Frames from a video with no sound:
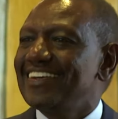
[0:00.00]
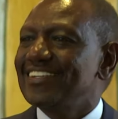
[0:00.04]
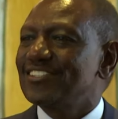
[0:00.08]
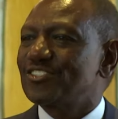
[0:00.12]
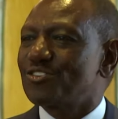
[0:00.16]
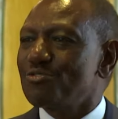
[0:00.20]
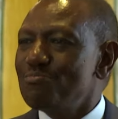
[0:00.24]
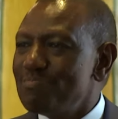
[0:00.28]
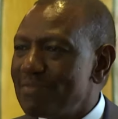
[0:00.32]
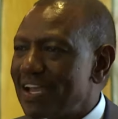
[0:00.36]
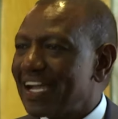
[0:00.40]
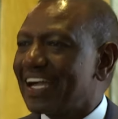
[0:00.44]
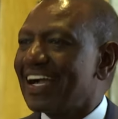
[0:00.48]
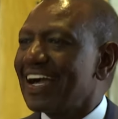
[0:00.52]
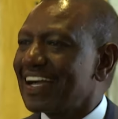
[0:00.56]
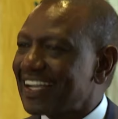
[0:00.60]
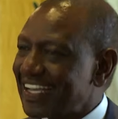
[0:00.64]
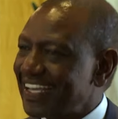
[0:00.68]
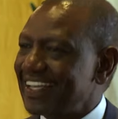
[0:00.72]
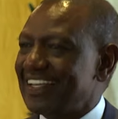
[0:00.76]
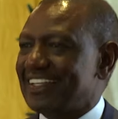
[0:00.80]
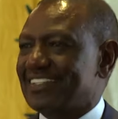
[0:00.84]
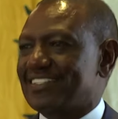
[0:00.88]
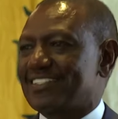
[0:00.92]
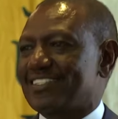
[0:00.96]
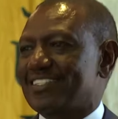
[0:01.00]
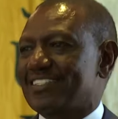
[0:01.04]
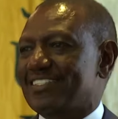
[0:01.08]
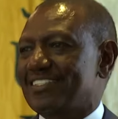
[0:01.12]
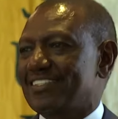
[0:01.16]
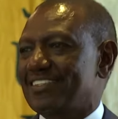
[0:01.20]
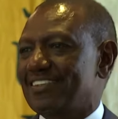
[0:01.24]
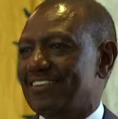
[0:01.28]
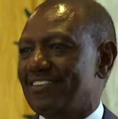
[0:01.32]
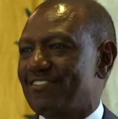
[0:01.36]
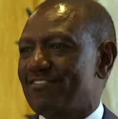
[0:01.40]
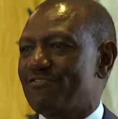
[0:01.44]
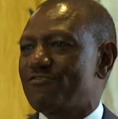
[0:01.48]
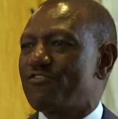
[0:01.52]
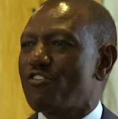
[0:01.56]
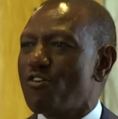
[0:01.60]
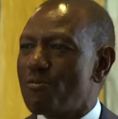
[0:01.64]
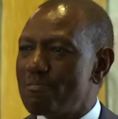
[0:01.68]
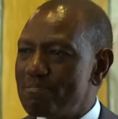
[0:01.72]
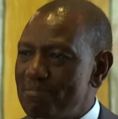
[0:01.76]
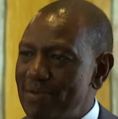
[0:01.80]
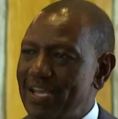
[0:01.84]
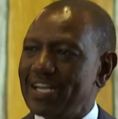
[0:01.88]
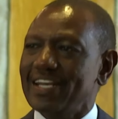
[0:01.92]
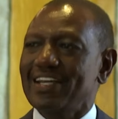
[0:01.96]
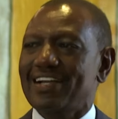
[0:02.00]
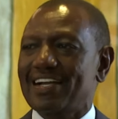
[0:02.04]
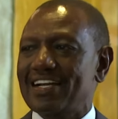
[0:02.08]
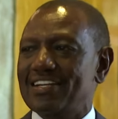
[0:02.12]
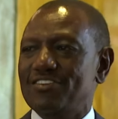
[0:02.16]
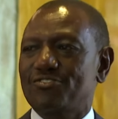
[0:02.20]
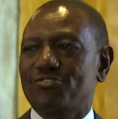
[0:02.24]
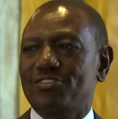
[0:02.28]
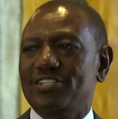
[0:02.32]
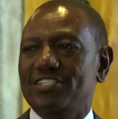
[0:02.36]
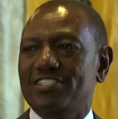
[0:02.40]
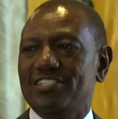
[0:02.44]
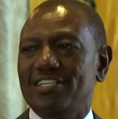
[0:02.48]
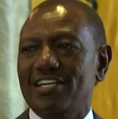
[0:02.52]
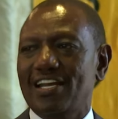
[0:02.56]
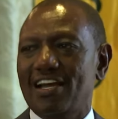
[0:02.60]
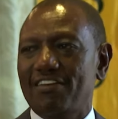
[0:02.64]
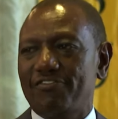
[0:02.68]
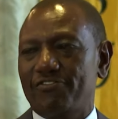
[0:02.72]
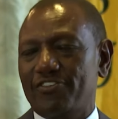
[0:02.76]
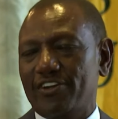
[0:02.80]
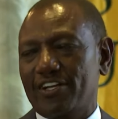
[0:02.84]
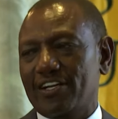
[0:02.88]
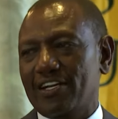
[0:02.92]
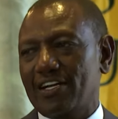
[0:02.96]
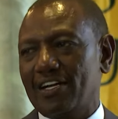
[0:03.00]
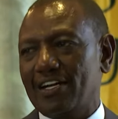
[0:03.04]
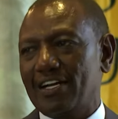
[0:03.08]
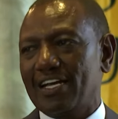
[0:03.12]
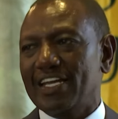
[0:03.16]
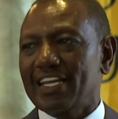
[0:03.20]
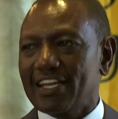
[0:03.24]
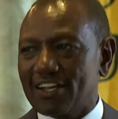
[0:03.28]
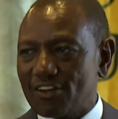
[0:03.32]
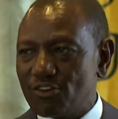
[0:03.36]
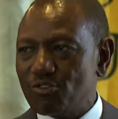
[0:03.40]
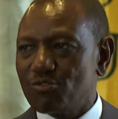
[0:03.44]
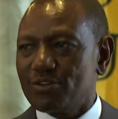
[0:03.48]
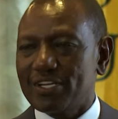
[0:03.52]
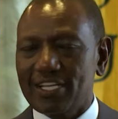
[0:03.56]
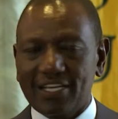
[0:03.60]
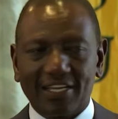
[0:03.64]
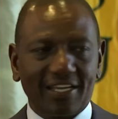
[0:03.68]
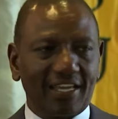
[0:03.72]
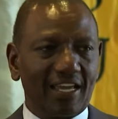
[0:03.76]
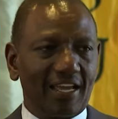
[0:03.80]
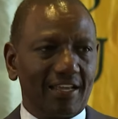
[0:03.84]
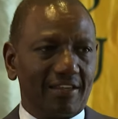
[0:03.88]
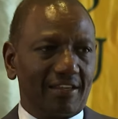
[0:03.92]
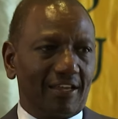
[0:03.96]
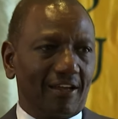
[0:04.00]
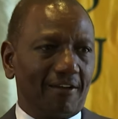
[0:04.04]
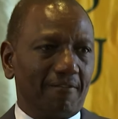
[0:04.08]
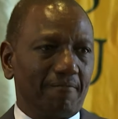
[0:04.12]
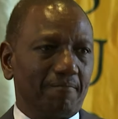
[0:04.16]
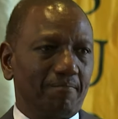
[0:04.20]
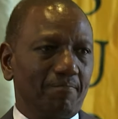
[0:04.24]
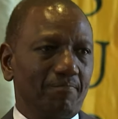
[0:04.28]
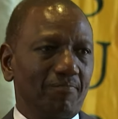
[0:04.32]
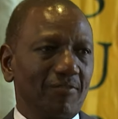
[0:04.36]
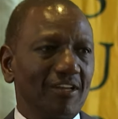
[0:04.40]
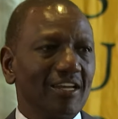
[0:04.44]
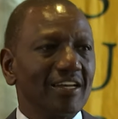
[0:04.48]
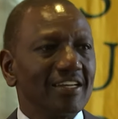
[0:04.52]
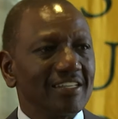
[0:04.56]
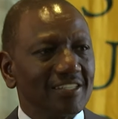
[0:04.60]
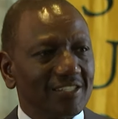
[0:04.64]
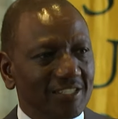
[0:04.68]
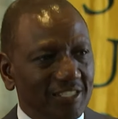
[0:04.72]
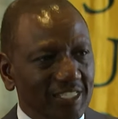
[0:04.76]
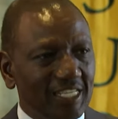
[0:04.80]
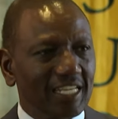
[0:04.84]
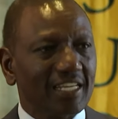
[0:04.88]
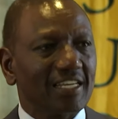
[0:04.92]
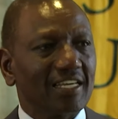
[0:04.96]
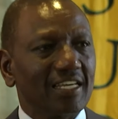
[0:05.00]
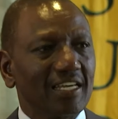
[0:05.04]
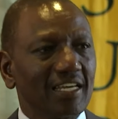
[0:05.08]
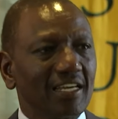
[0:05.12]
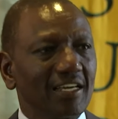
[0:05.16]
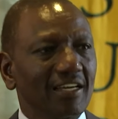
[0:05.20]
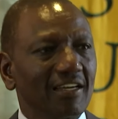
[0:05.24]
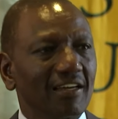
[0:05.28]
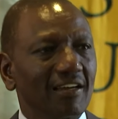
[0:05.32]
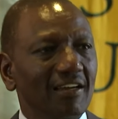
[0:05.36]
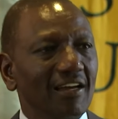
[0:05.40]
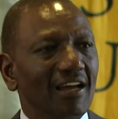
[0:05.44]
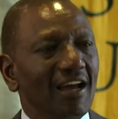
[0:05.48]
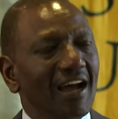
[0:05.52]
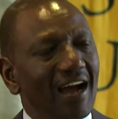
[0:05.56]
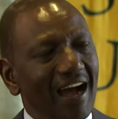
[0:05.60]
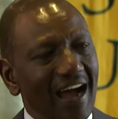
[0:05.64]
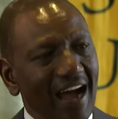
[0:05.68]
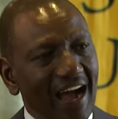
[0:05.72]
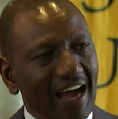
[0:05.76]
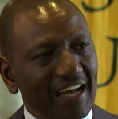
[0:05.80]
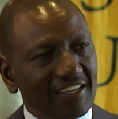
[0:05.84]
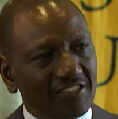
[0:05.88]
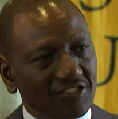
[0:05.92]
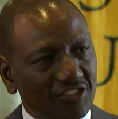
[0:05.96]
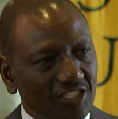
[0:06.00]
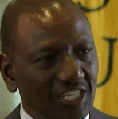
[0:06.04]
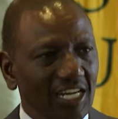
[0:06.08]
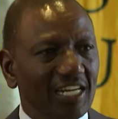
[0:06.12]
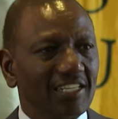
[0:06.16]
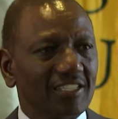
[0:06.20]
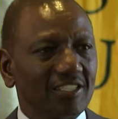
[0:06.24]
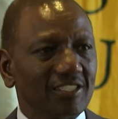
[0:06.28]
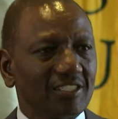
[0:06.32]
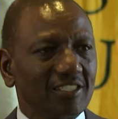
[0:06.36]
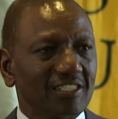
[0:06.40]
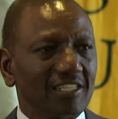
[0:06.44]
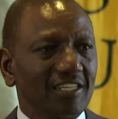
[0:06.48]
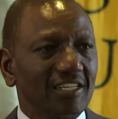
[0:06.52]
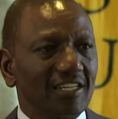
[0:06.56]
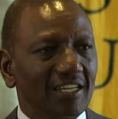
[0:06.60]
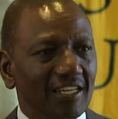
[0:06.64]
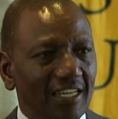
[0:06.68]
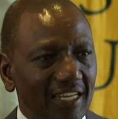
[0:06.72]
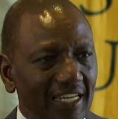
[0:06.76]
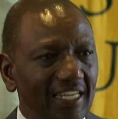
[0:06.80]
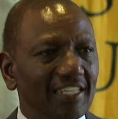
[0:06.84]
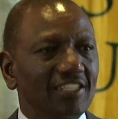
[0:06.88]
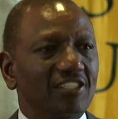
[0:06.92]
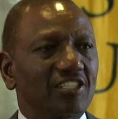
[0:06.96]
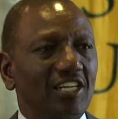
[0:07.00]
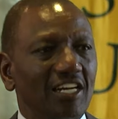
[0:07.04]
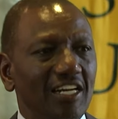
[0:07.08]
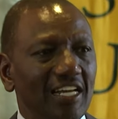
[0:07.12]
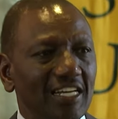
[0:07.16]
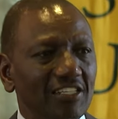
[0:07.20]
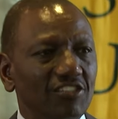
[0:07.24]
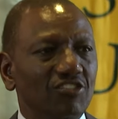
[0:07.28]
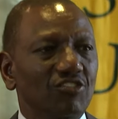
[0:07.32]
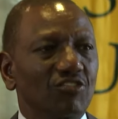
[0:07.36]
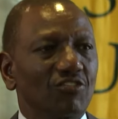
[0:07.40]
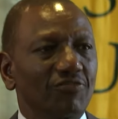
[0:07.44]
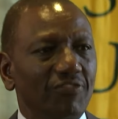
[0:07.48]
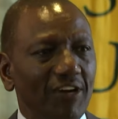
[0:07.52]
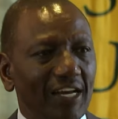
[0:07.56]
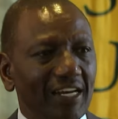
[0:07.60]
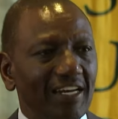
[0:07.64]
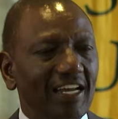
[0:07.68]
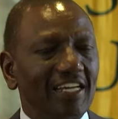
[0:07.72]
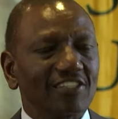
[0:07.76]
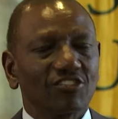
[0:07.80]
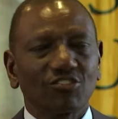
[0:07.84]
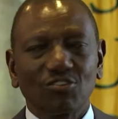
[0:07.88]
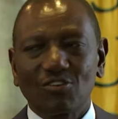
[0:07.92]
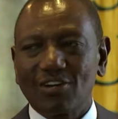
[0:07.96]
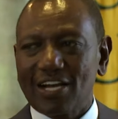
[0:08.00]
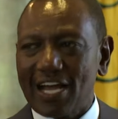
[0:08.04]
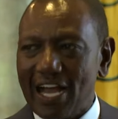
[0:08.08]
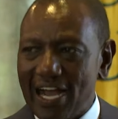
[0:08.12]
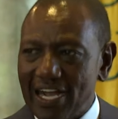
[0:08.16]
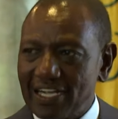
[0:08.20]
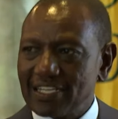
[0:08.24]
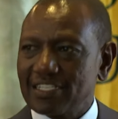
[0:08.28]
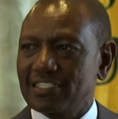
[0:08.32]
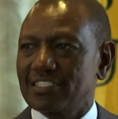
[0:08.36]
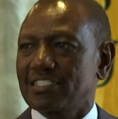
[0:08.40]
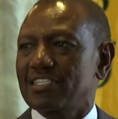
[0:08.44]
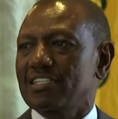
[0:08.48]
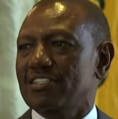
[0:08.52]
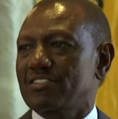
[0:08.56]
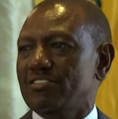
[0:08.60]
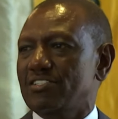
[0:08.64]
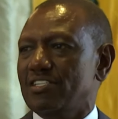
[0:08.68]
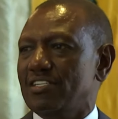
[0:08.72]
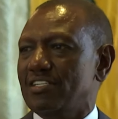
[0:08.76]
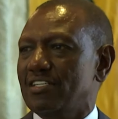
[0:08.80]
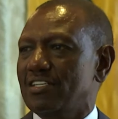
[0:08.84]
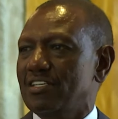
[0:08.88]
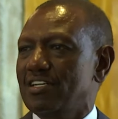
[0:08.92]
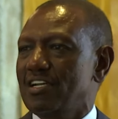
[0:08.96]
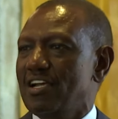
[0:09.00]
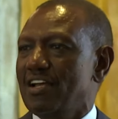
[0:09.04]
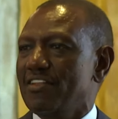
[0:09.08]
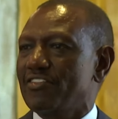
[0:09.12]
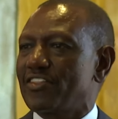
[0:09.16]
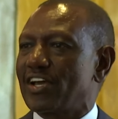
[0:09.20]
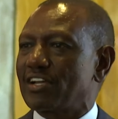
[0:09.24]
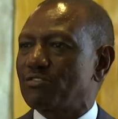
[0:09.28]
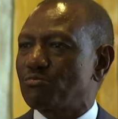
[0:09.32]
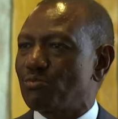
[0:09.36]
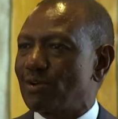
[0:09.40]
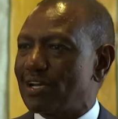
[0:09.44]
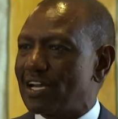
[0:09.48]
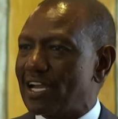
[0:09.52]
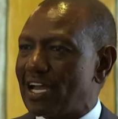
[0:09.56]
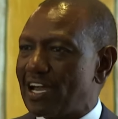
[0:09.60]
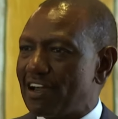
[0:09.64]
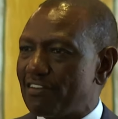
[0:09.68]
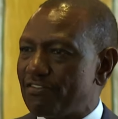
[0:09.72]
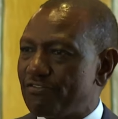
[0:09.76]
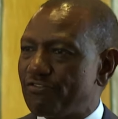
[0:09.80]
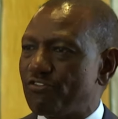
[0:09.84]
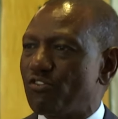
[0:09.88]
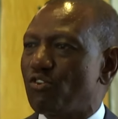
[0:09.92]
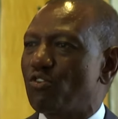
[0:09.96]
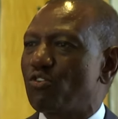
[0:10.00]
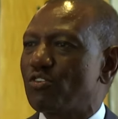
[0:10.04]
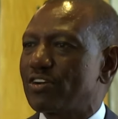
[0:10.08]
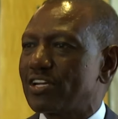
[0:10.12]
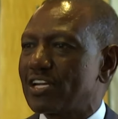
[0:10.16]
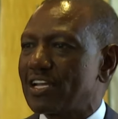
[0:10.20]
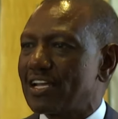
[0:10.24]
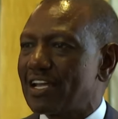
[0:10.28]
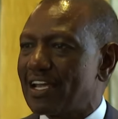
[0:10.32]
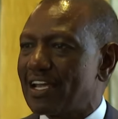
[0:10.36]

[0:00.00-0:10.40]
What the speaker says: to make a case for many countries in Africa, including Kenya, seeking a just international financial architecture that will afford